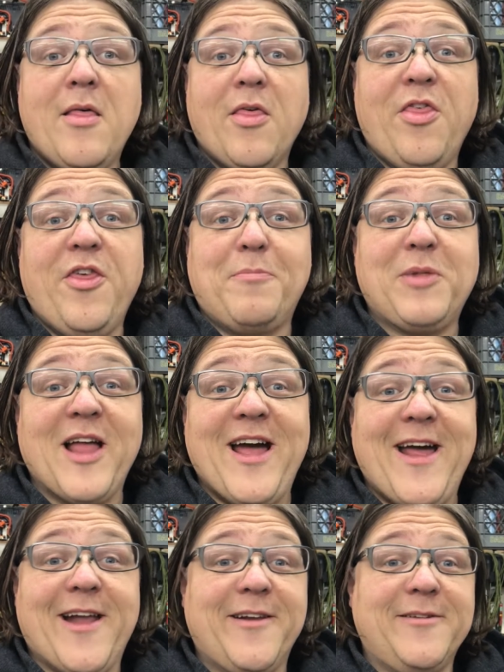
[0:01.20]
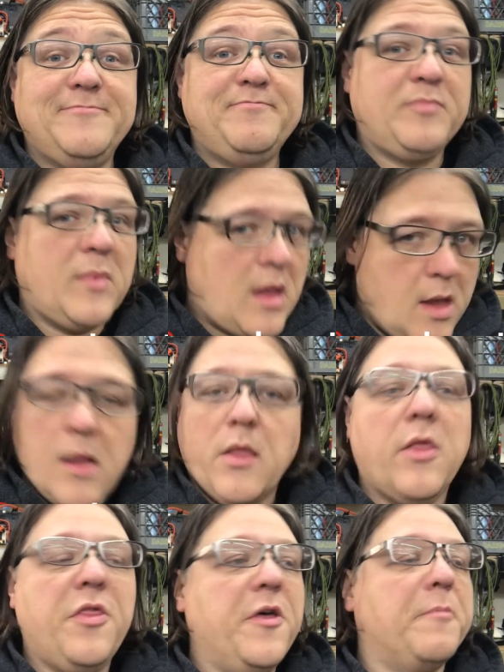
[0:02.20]
The plan.
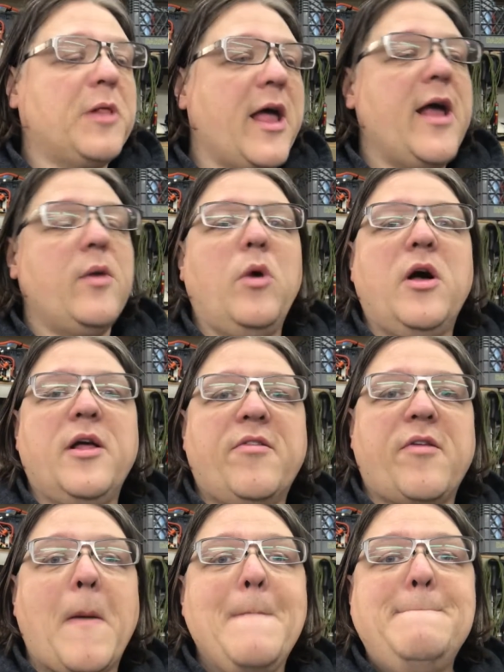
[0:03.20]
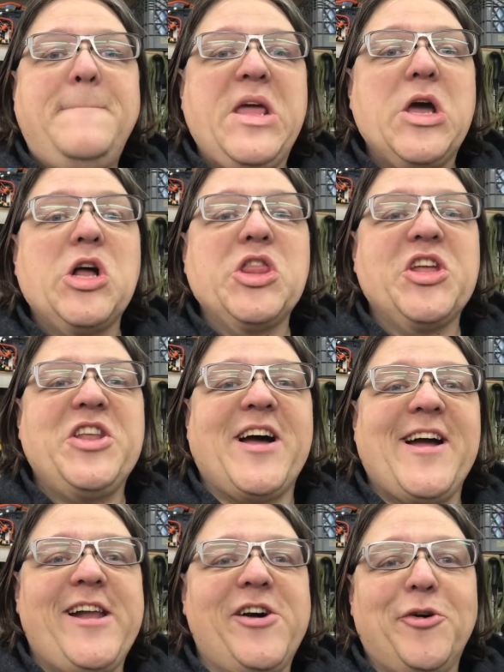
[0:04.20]
The plan was be on the
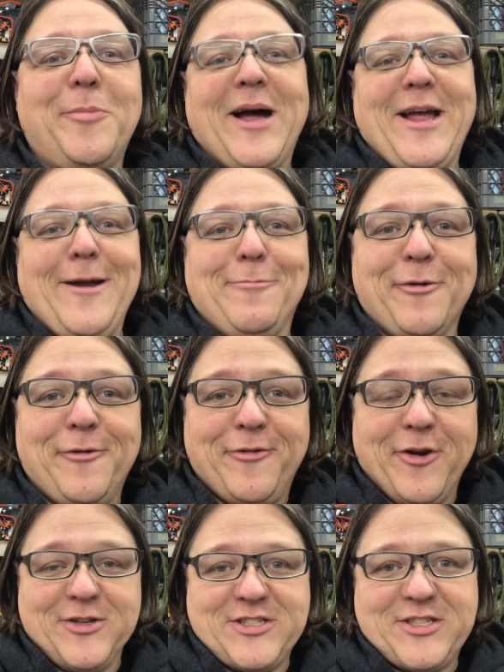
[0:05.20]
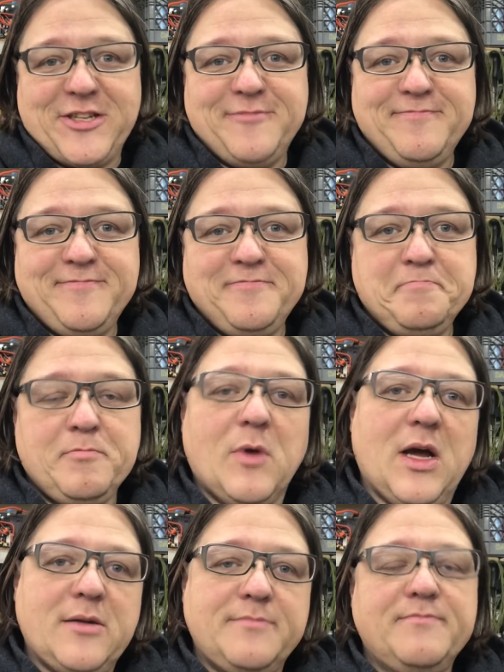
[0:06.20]
dyno by April 1st.
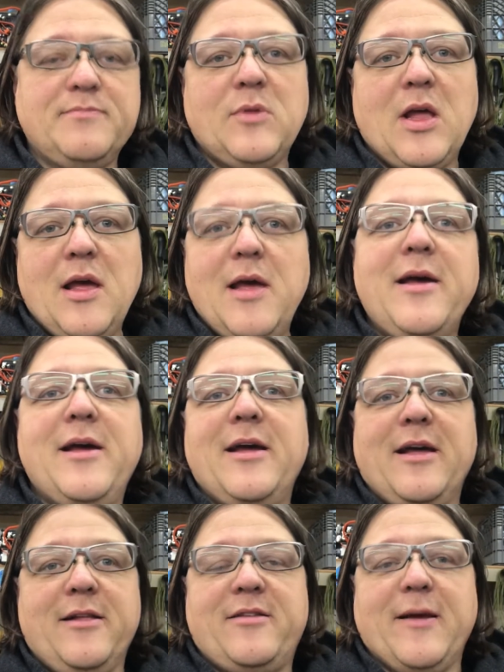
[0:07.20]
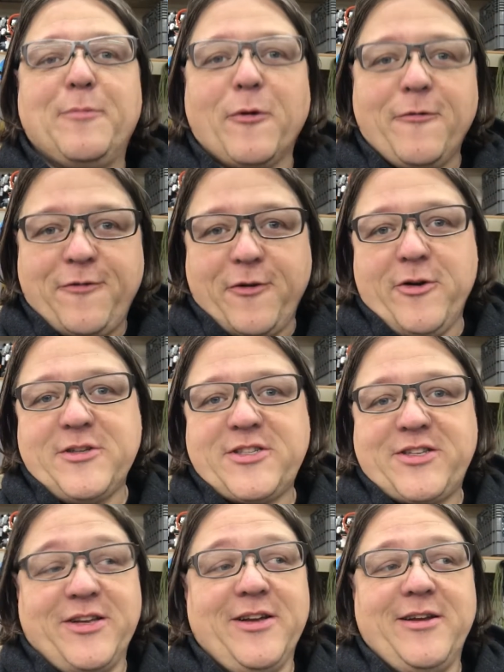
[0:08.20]
Well, it's April 1st,
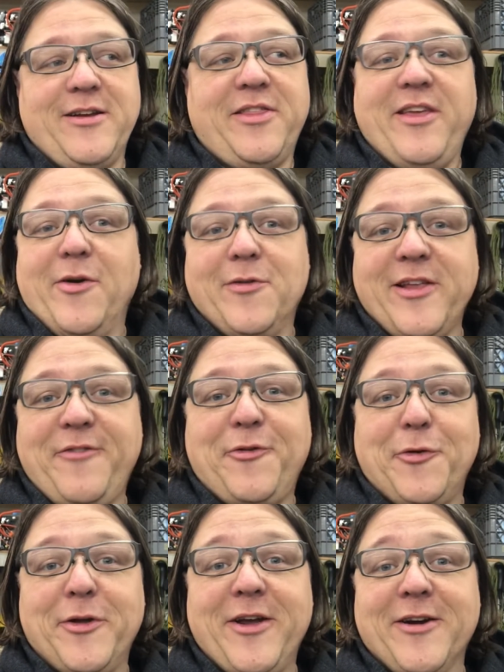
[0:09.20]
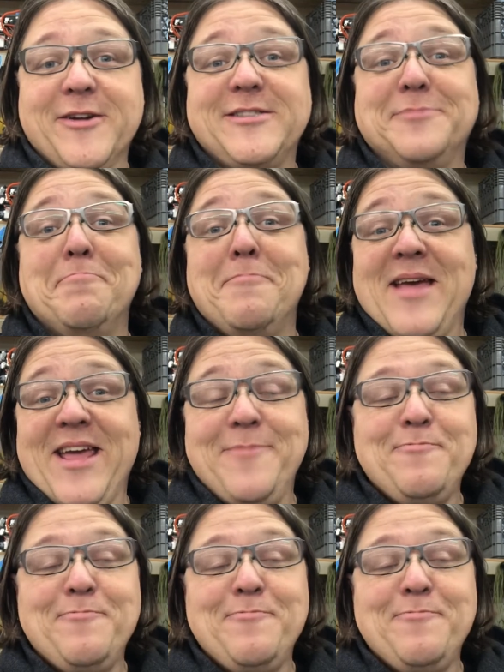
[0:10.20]
and the only fool here is me.